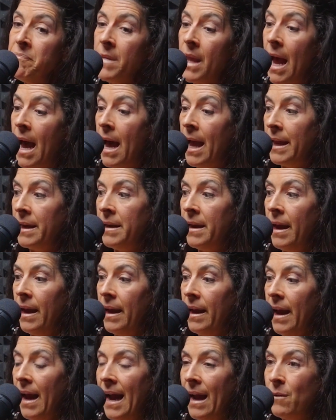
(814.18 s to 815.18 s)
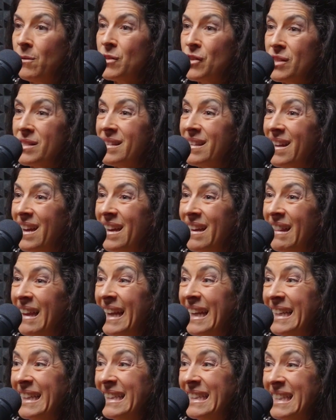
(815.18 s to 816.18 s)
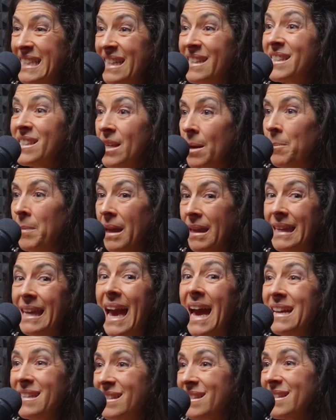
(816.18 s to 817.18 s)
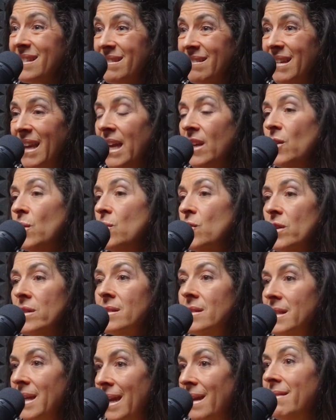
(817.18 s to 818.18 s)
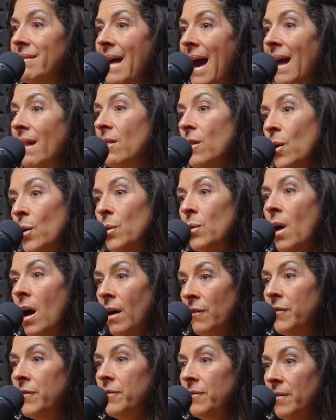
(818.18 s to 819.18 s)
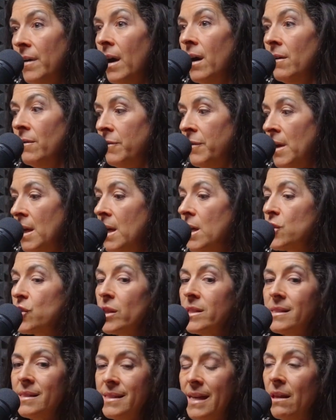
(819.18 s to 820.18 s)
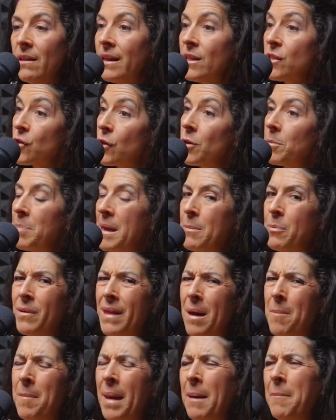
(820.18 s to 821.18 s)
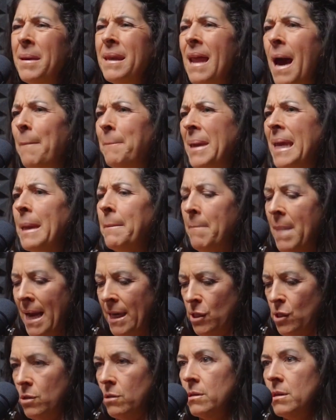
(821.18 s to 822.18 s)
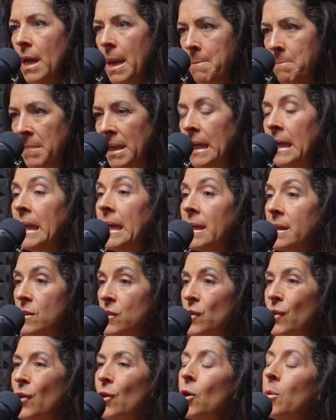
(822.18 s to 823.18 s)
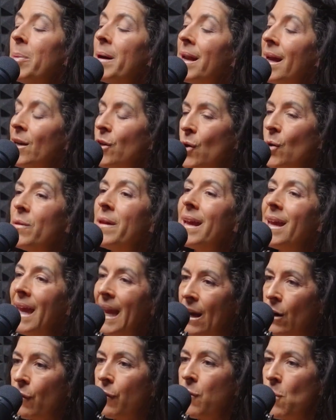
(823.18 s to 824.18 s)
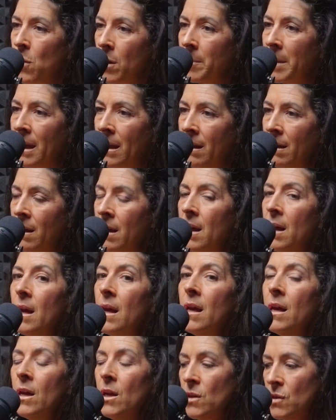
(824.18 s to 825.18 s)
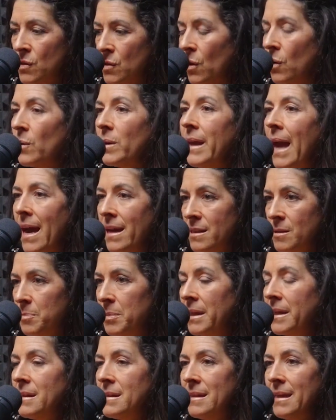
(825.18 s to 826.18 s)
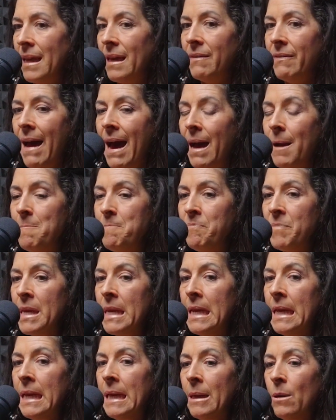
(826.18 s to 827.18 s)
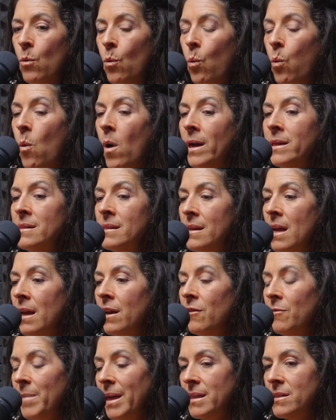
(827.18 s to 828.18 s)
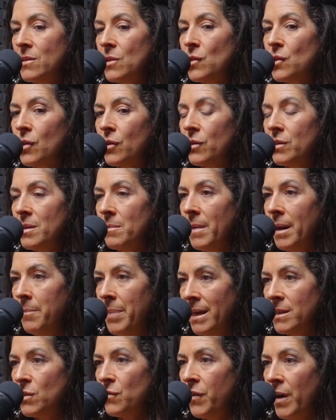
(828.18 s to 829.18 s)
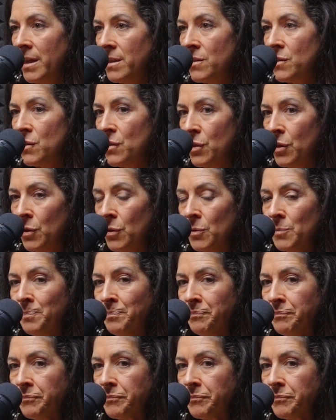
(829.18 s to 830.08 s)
And I was just kind of like, to some, yes, can you just take that load off of just telling certain people that maybe not be in my immediate circle, but I know they care for me. So yes, please take that. Once kind of my sisters and my best friends knew,